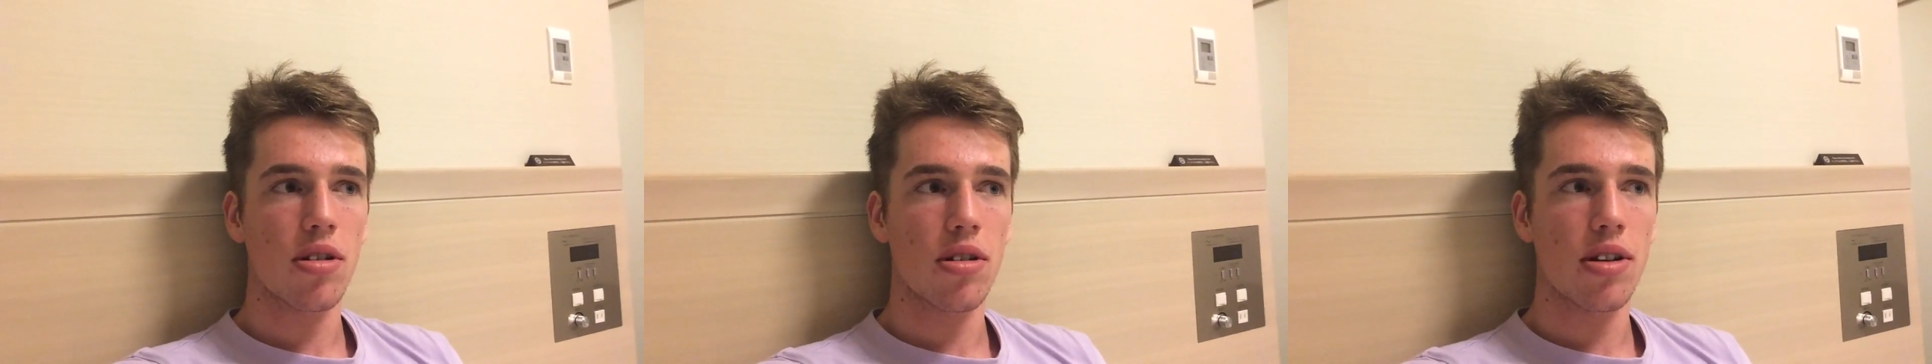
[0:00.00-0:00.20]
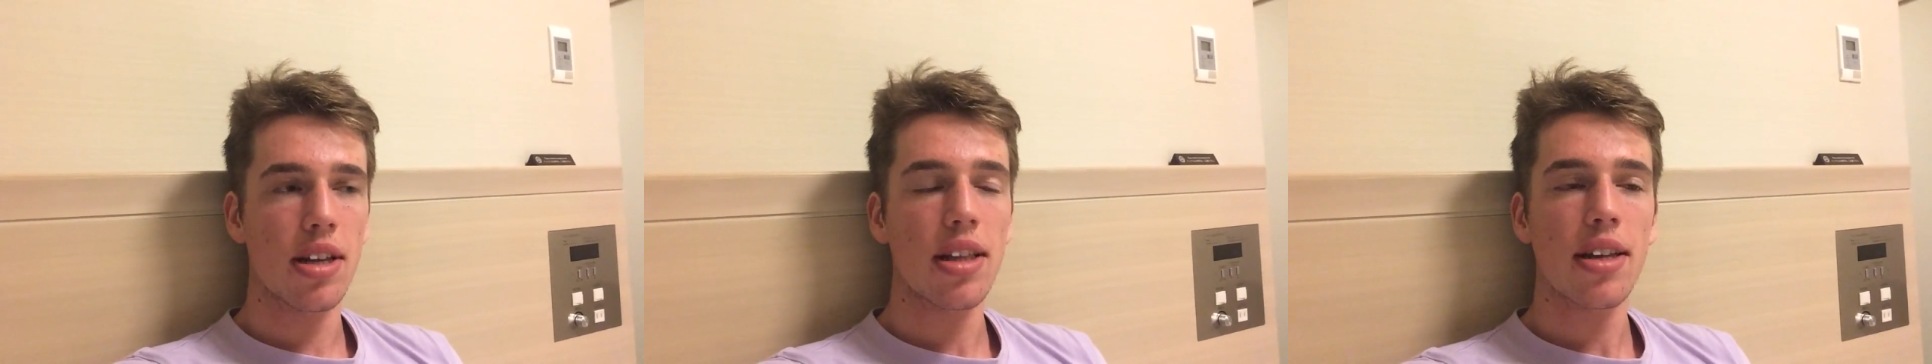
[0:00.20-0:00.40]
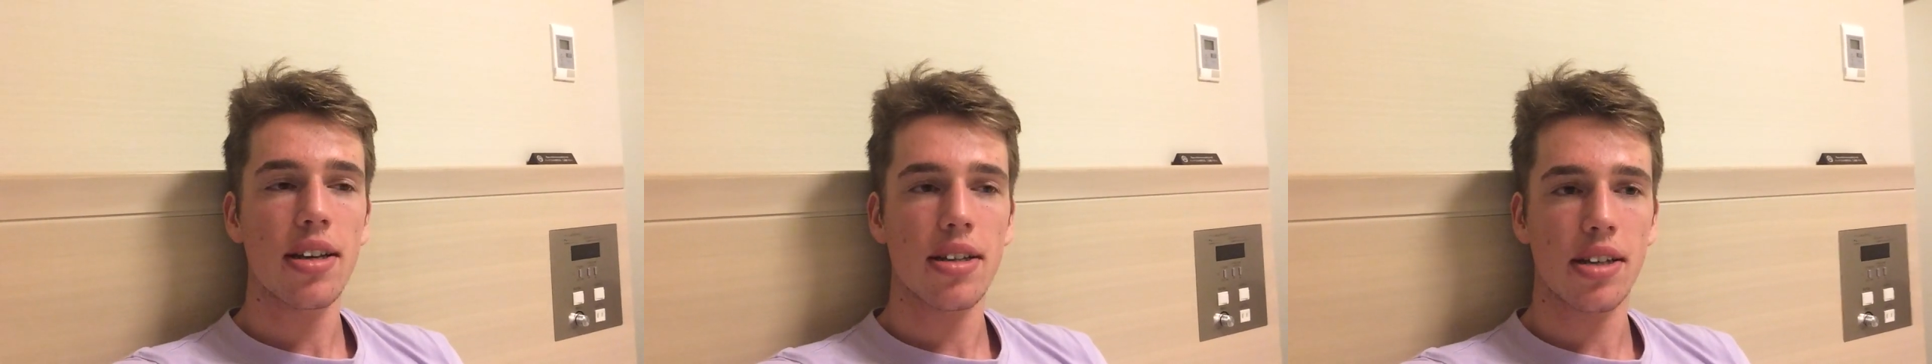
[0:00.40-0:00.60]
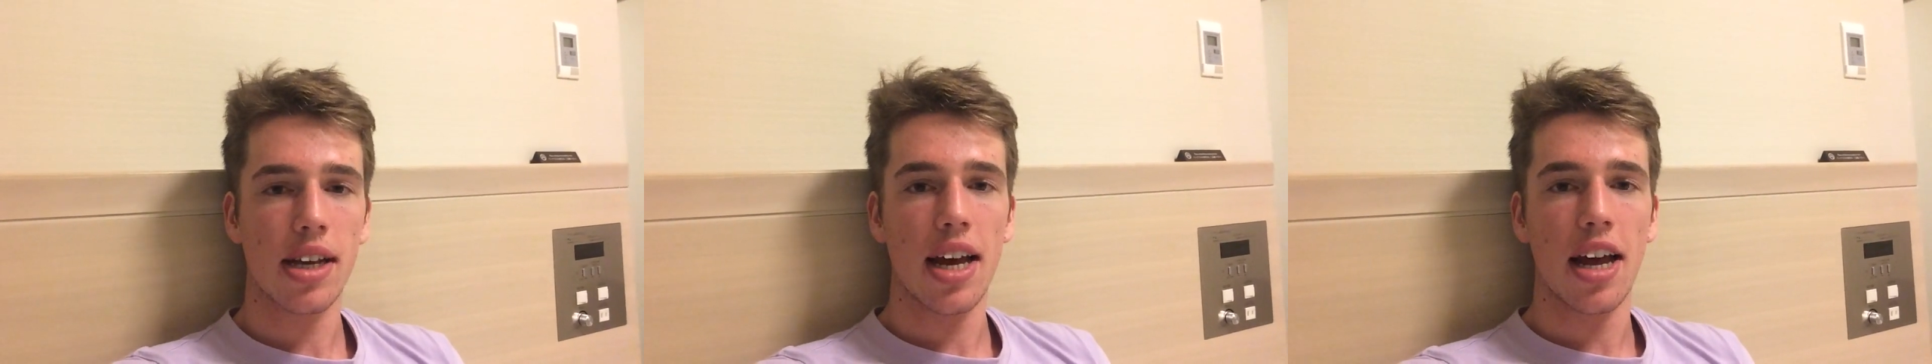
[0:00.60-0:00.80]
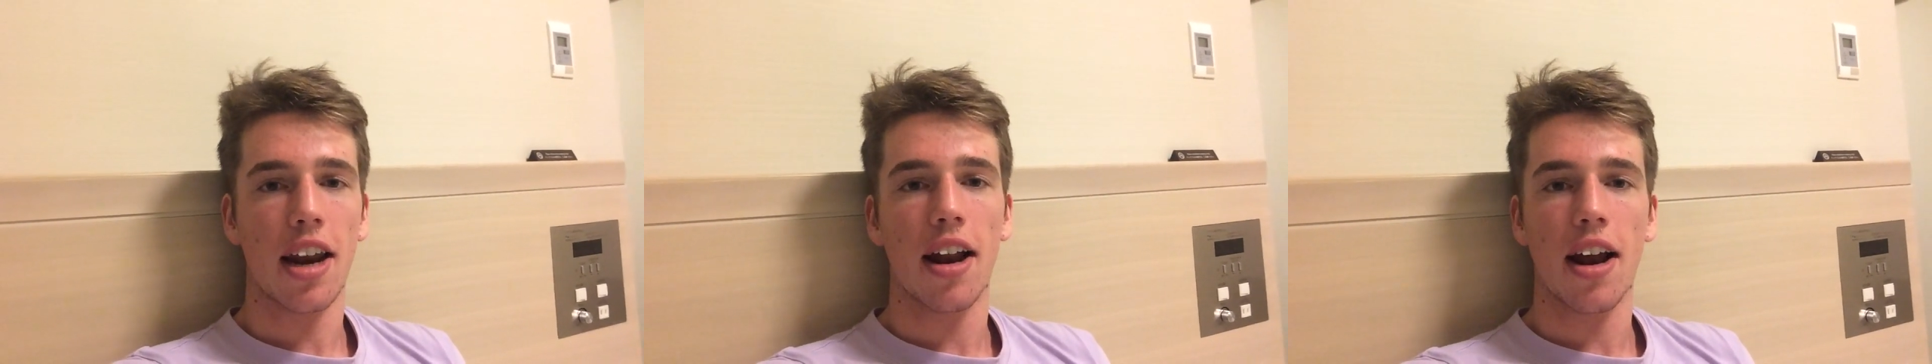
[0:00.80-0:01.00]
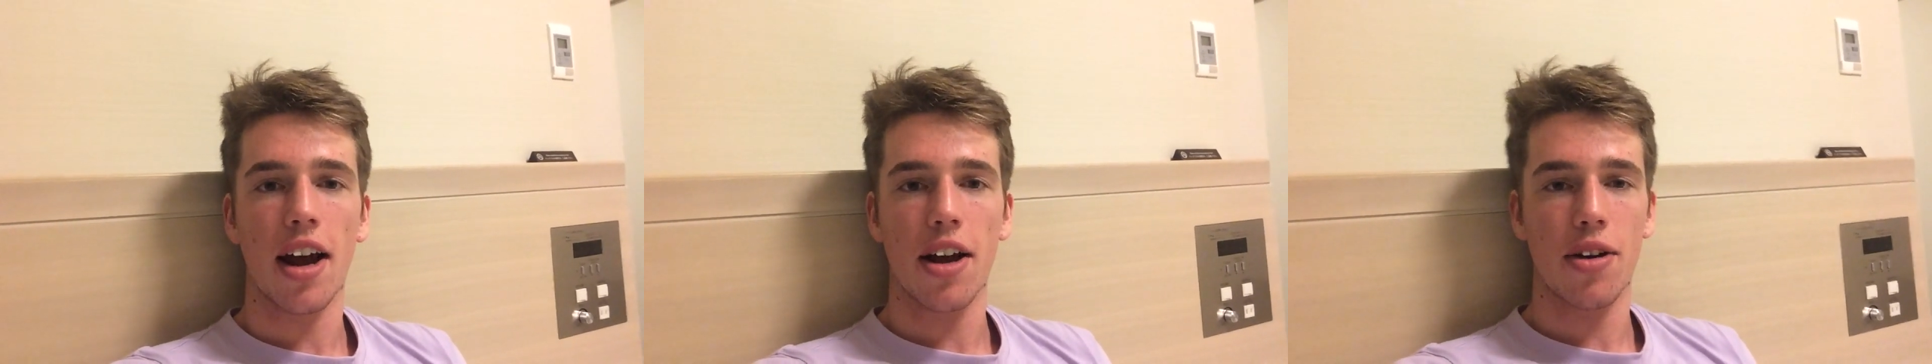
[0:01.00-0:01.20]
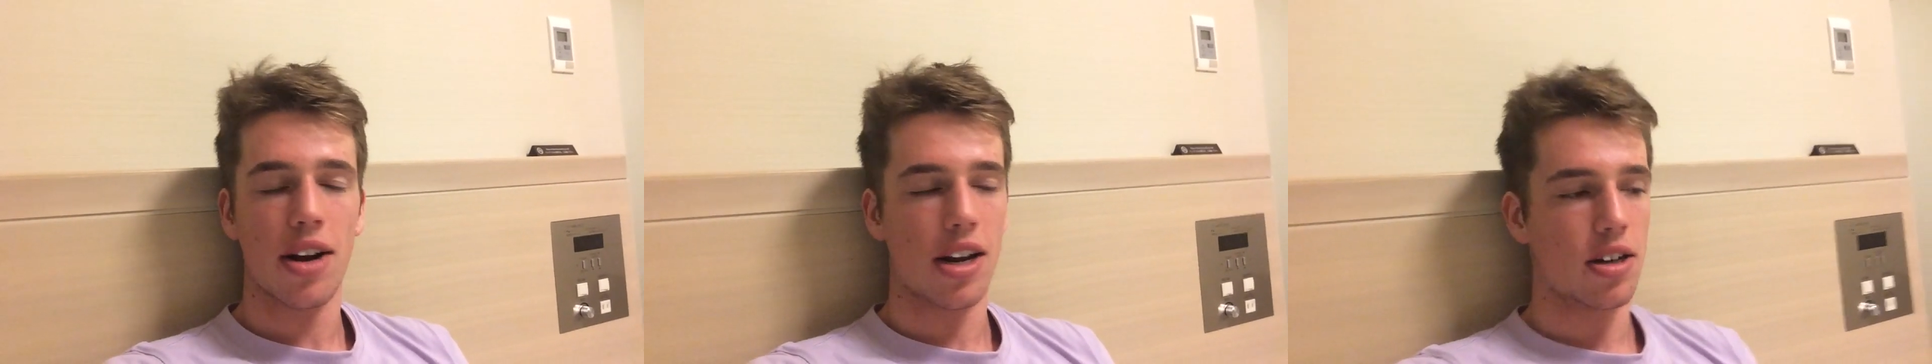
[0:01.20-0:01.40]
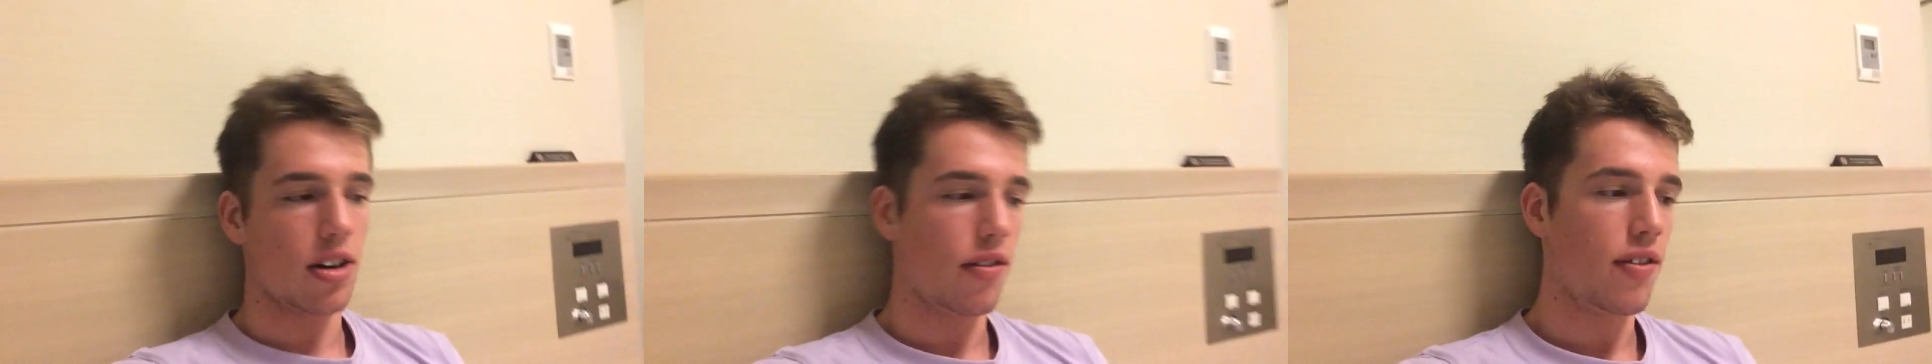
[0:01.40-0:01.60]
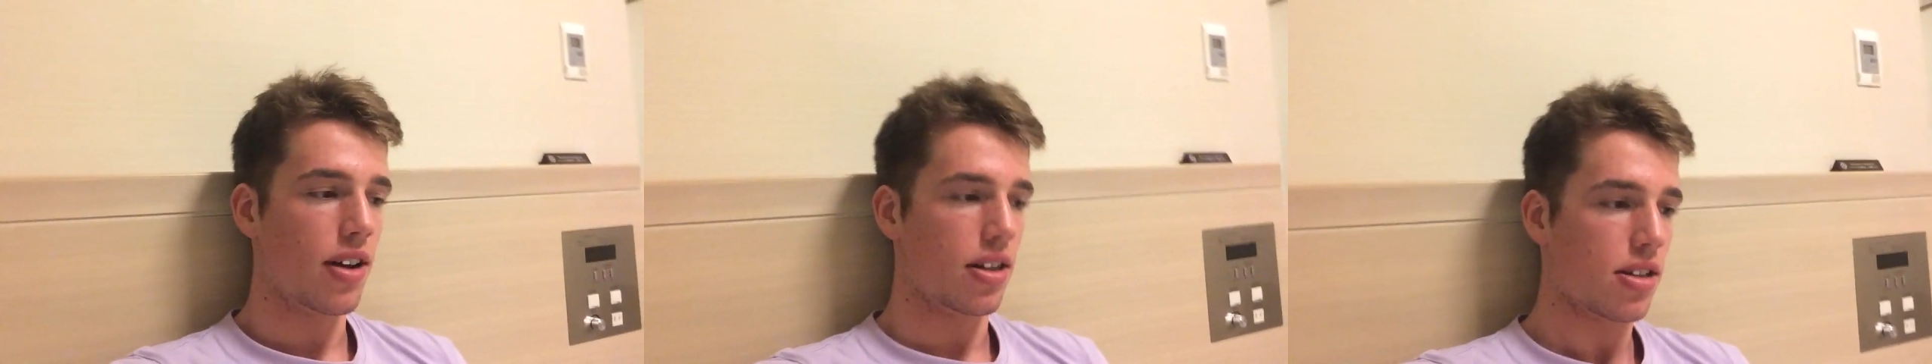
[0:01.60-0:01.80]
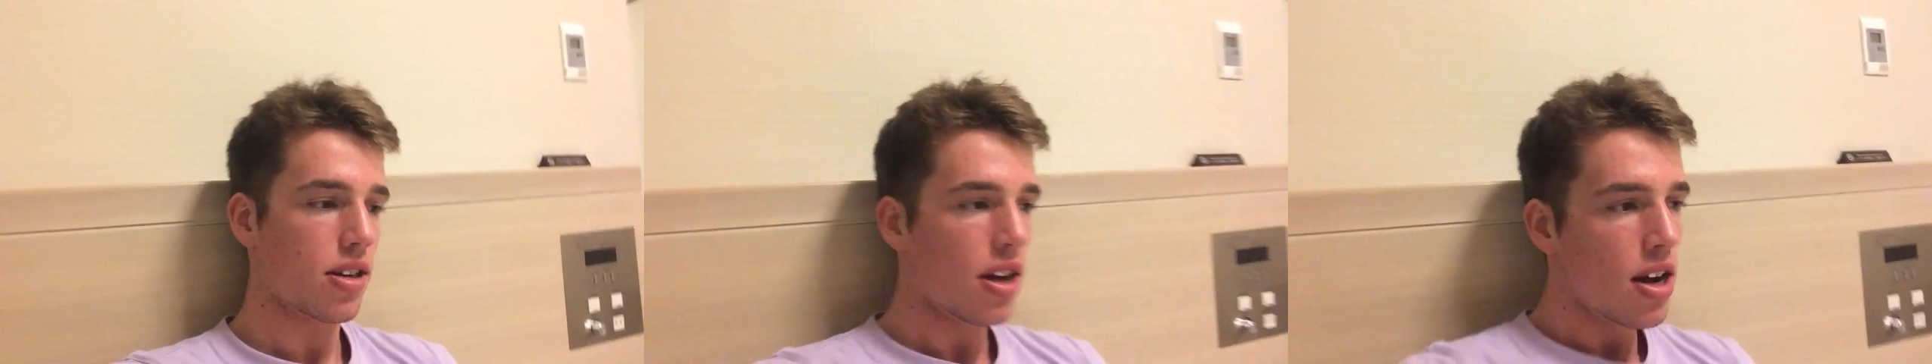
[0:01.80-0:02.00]
nearly as scared. I could actually
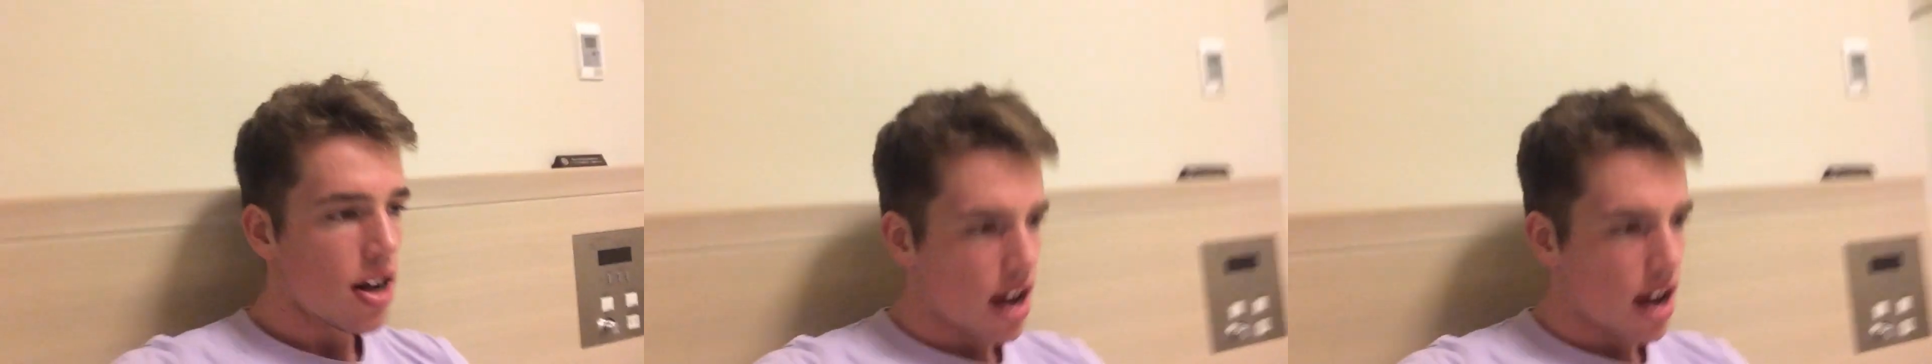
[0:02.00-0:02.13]
fence.